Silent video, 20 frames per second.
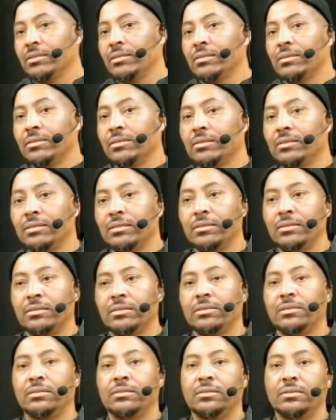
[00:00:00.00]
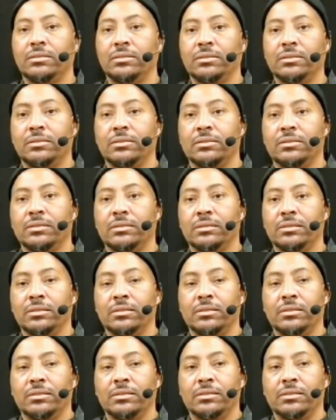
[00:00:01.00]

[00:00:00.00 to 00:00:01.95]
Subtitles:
[no speech]